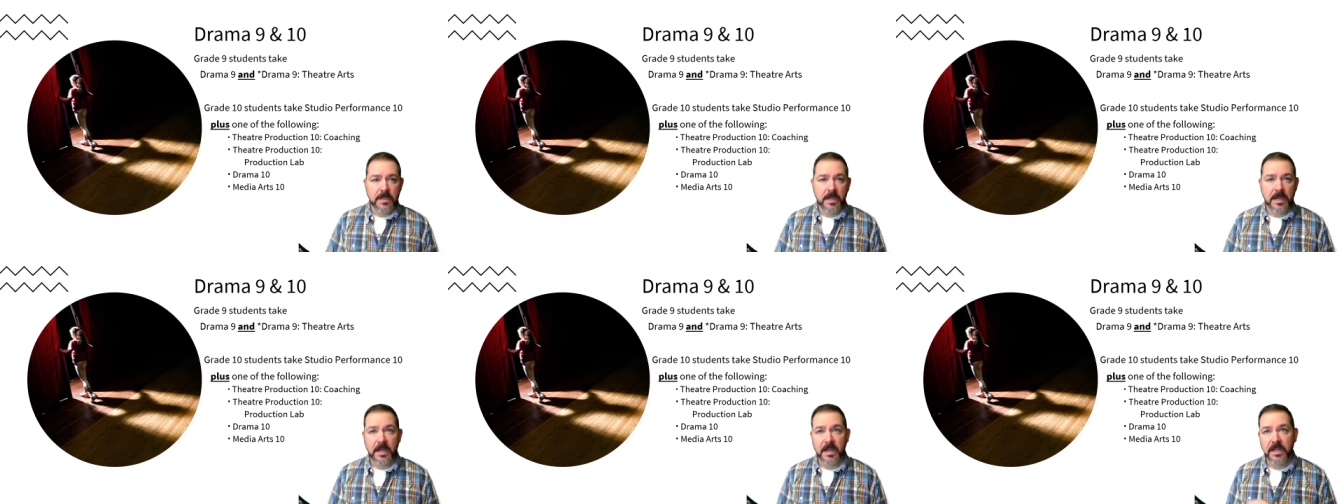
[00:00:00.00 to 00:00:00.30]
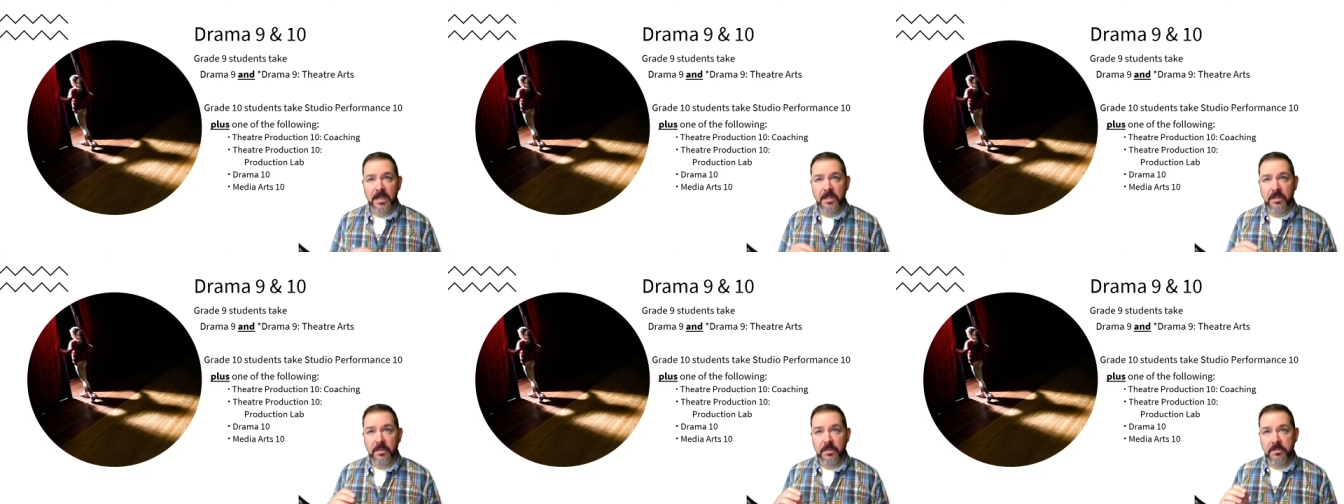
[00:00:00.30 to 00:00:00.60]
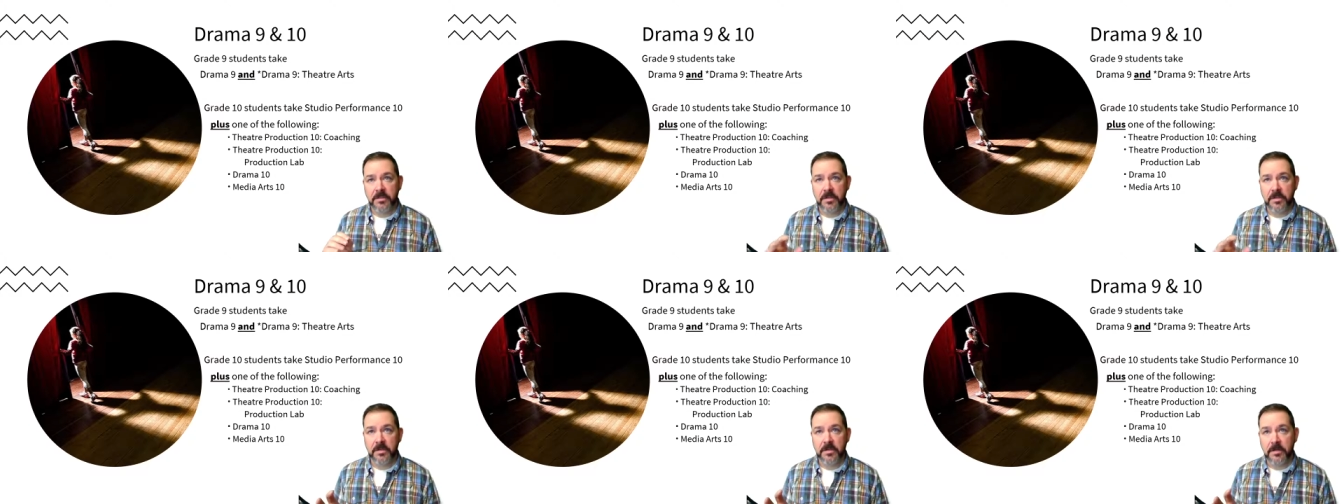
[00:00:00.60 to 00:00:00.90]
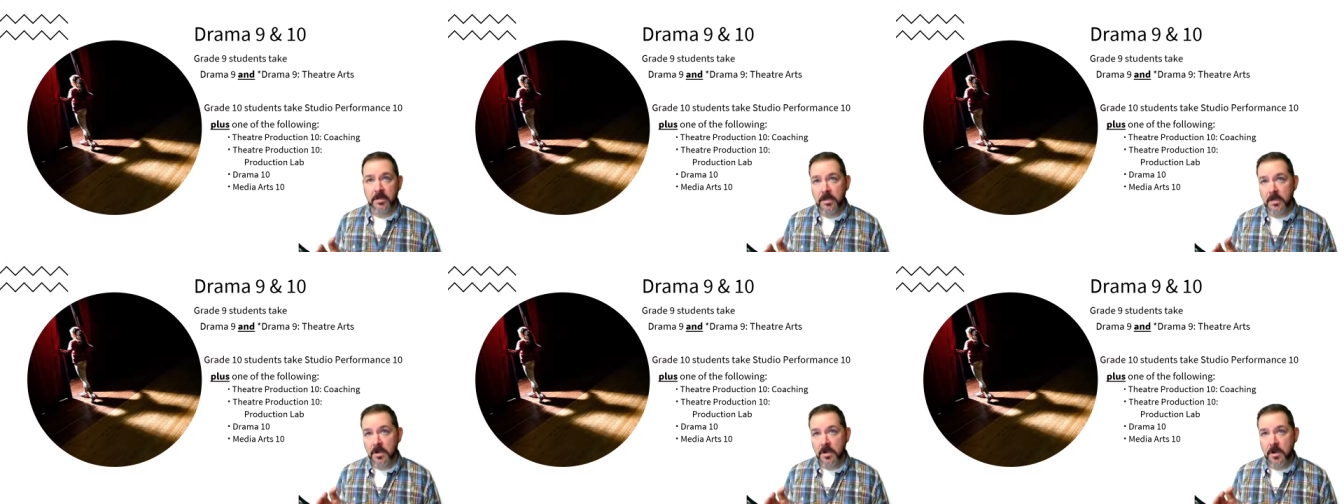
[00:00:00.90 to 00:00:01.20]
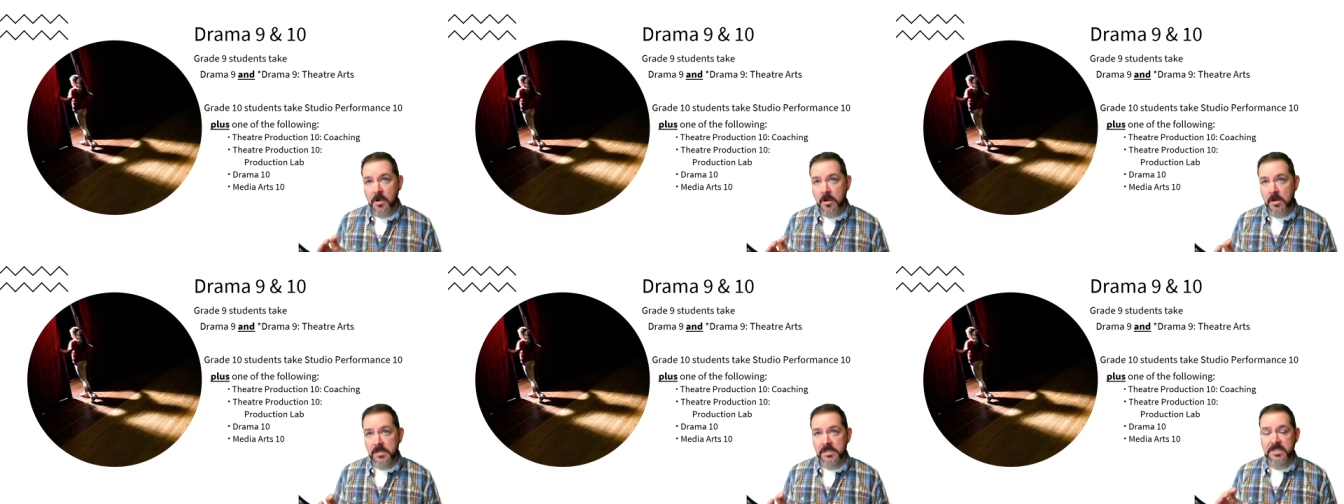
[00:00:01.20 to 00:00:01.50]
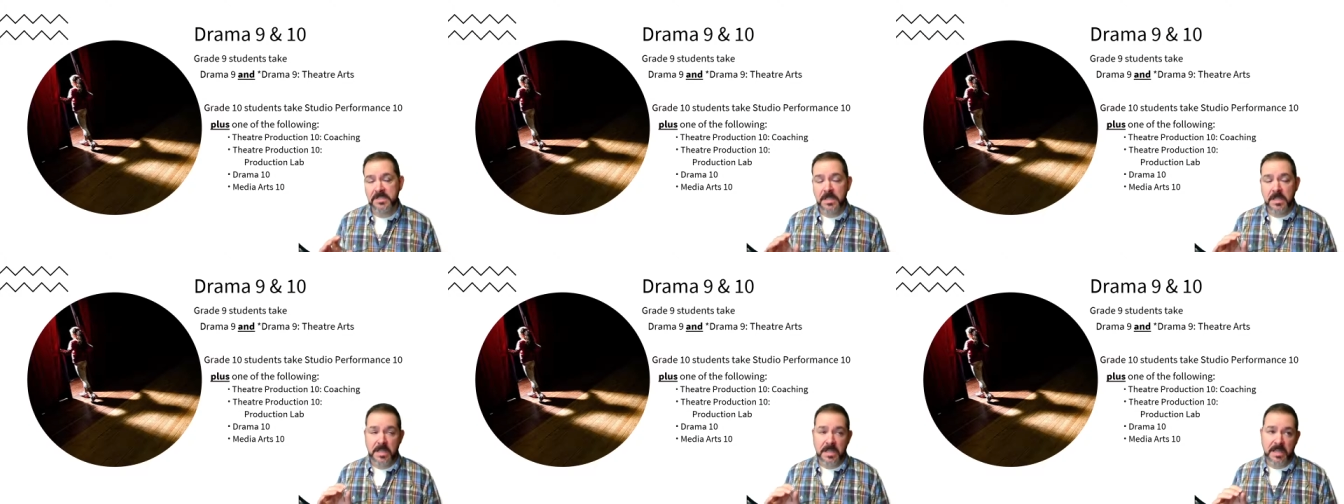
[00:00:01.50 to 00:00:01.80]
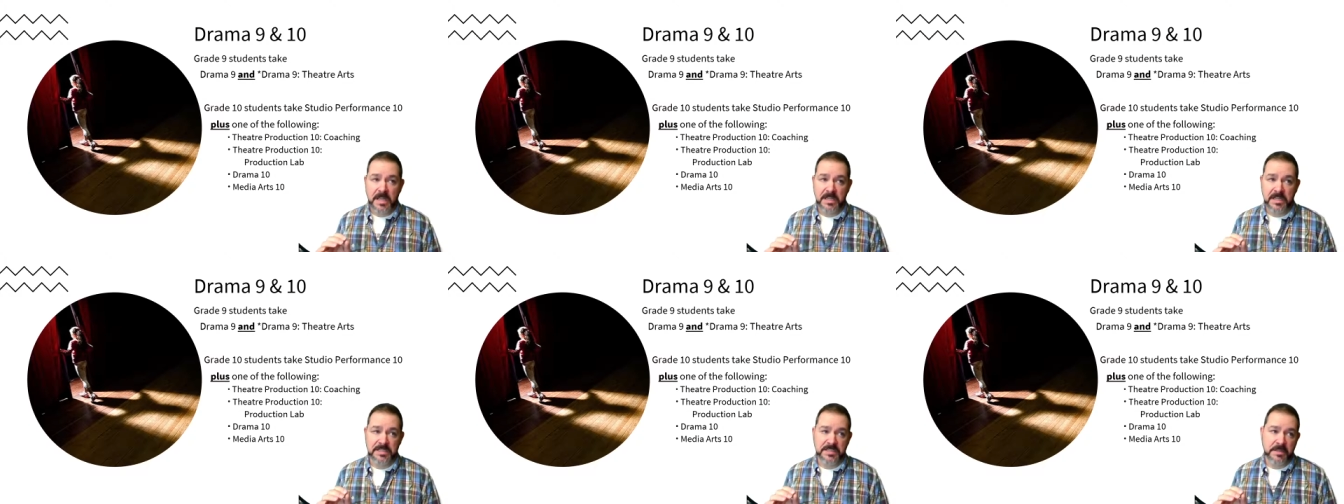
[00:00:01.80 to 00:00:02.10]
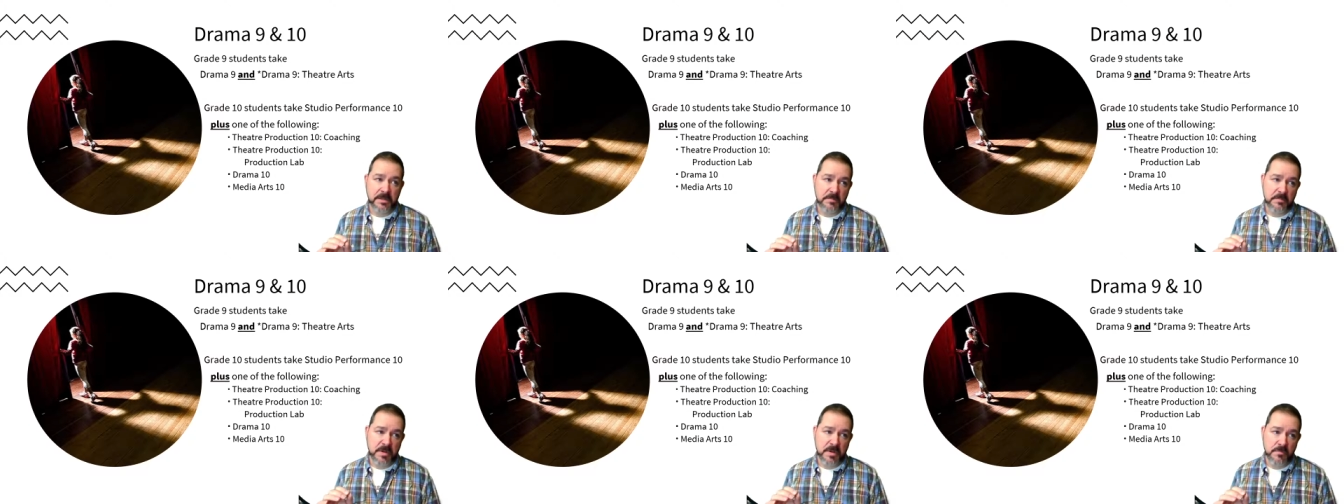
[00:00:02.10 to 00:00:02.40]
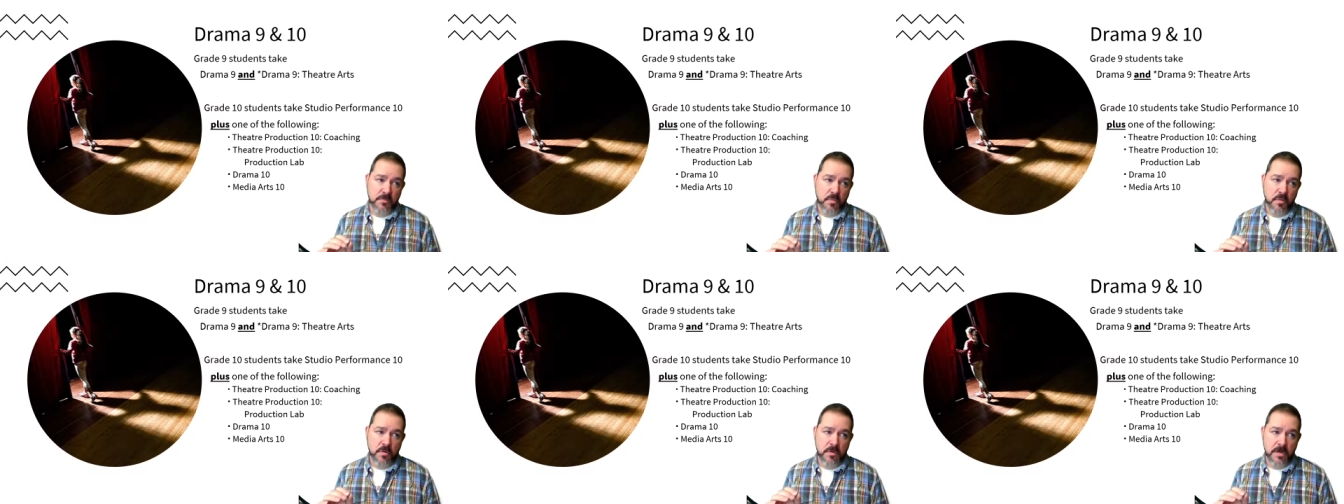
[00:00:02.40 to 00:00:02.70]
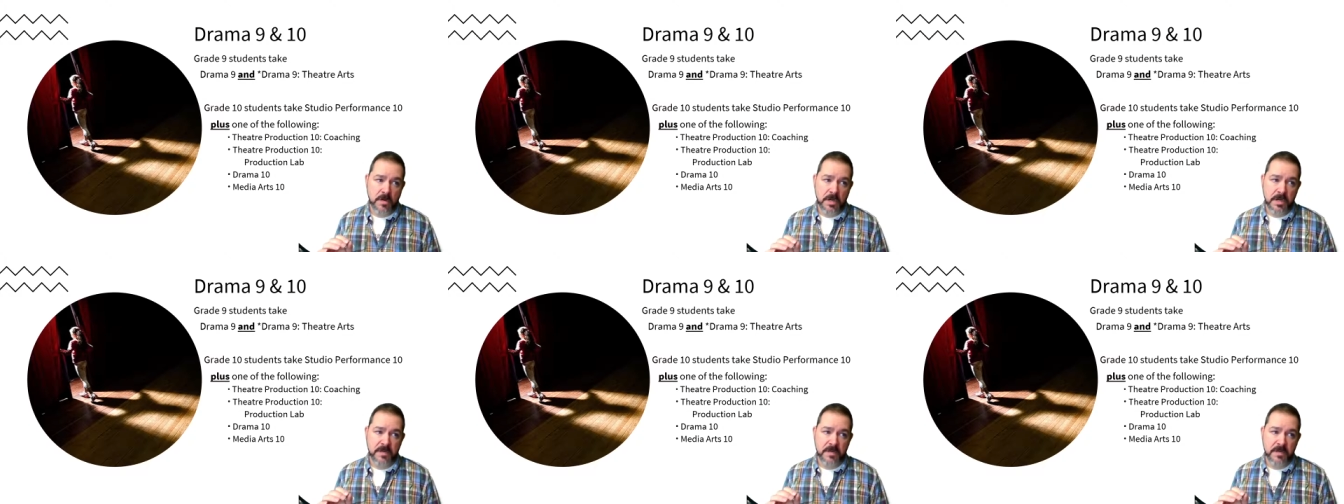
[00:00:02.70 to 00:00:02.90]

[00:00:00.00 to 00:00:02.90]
Uh, theatre Arts has a bit more